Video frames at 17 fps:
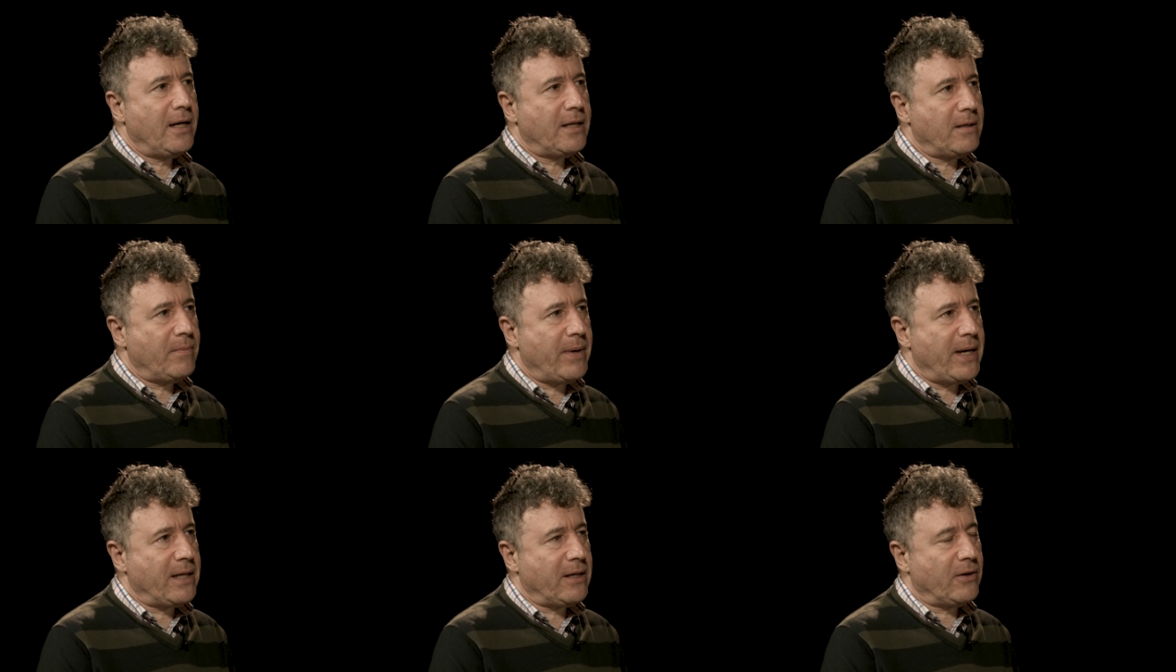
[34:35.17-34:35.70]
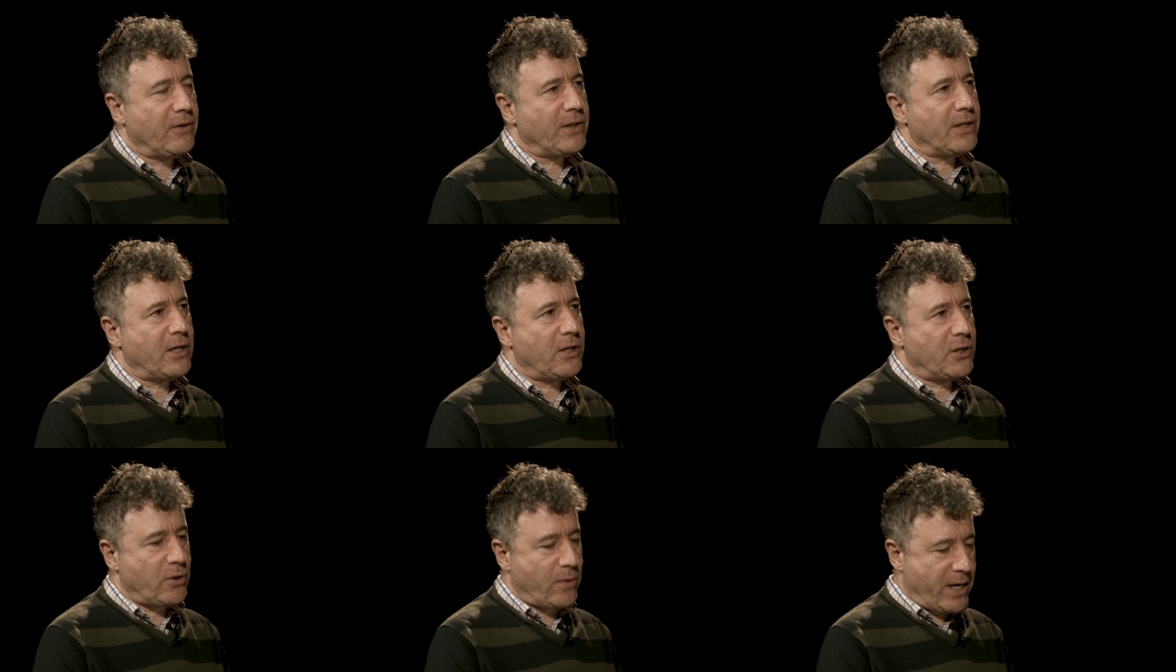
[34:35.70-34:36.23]
depending on the
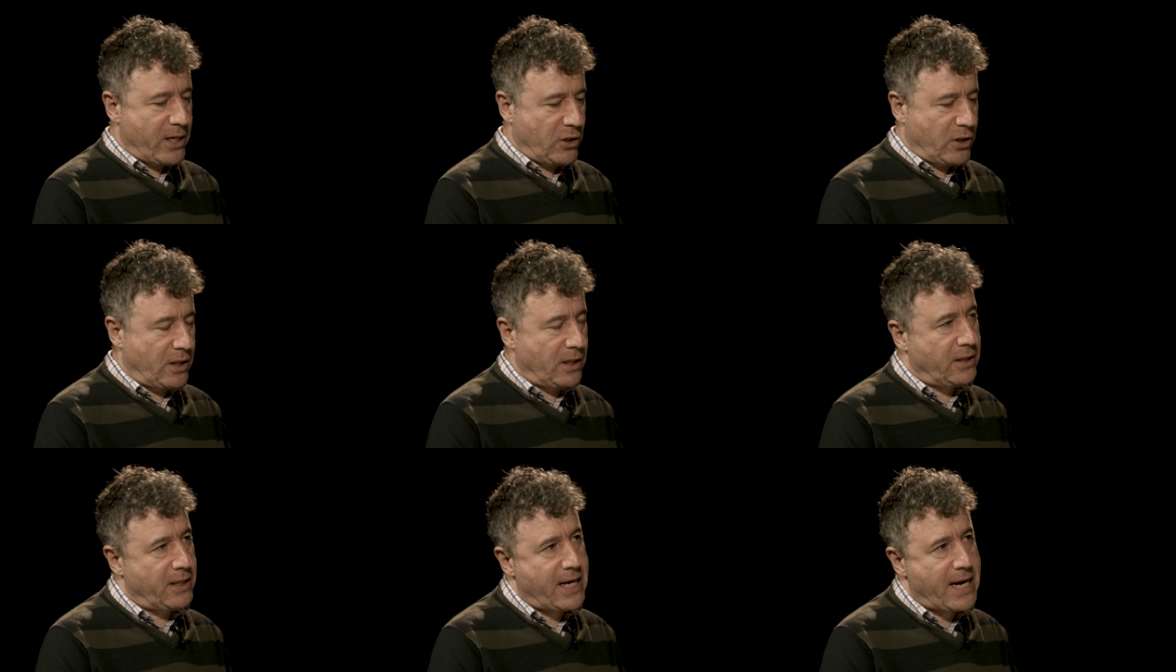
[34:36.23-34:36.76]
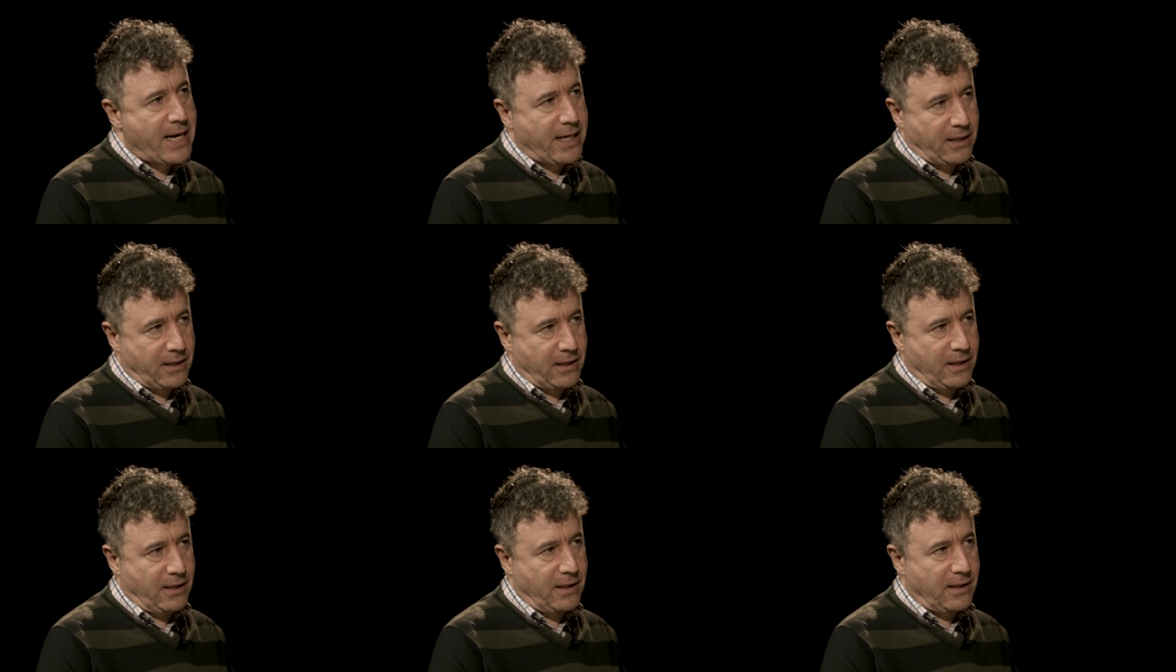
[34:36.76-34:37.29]
situation and the
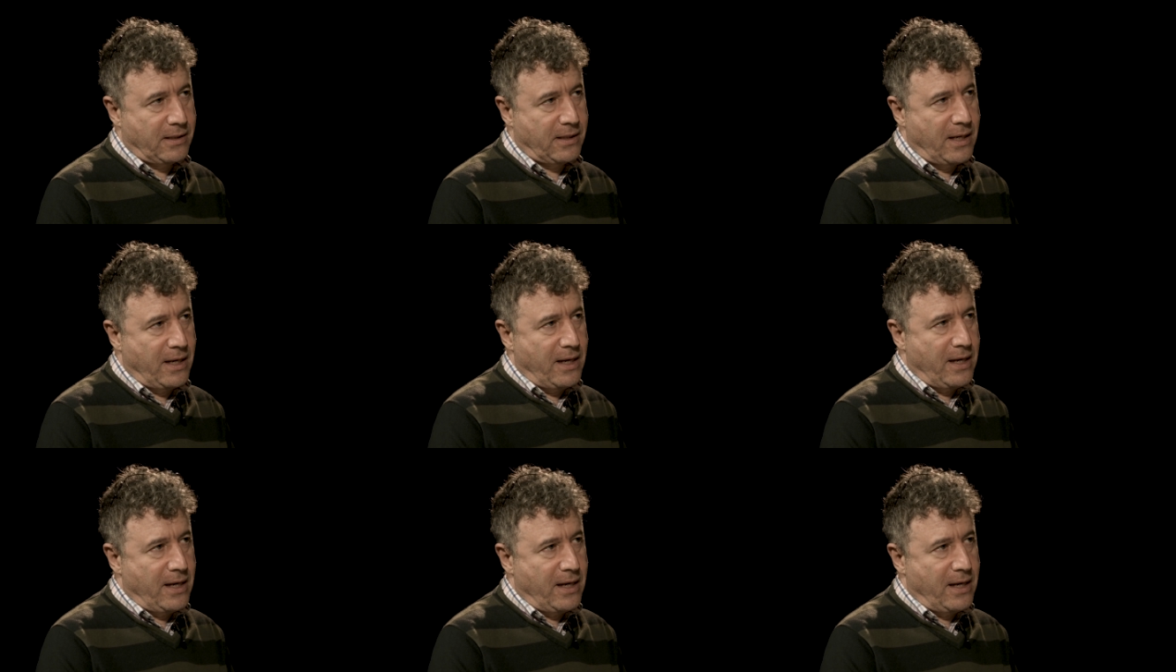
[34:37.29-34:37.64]
actors.